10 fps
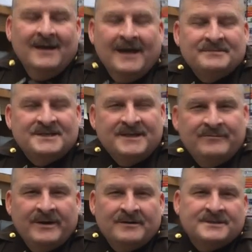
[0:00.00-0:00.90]
I'm
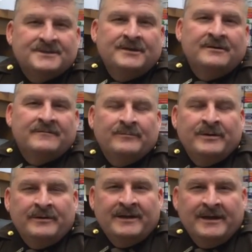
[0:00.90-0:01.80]
Steve Bareis, Sheriff of
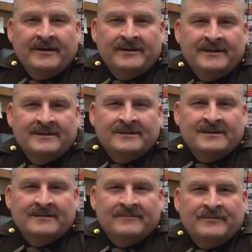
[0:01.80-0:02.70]
Perry County,
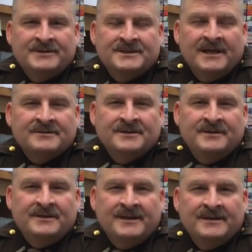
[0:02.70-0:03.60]
and reaching out to
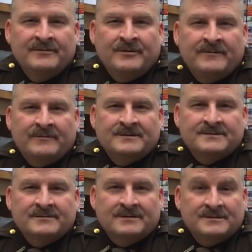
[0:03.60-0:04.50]
you today,
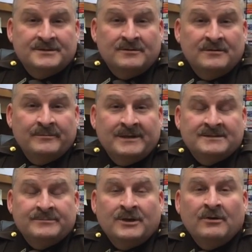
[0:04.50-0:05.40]
reference concern
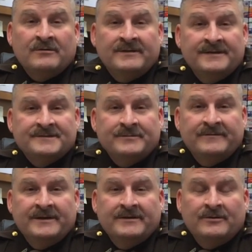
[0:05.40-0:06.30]
about some dog thefts
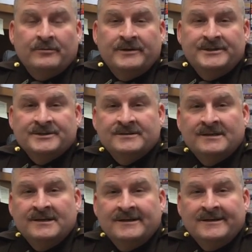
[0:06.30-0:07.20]
we've had in our region.
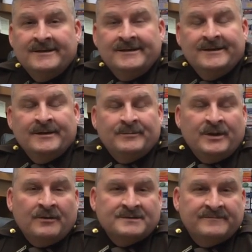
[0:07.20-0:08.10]

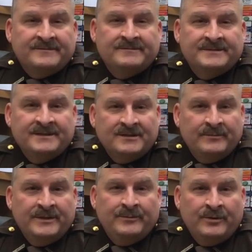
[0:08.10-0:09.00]
Dogs that tended
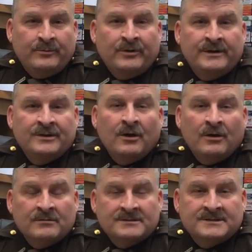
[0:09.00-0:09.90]
to be purebred
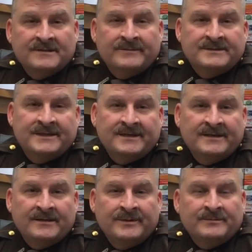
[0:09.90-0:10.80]
dogs have been
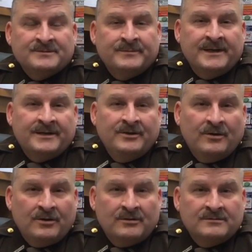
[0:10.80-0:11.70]
taken out of people's
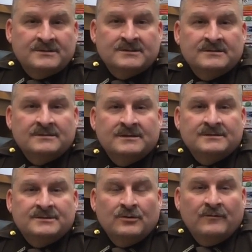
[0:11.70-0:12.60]
backyards
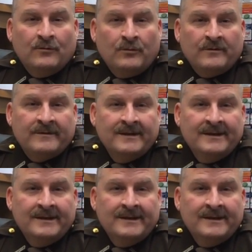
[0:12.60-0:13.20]
and so forth.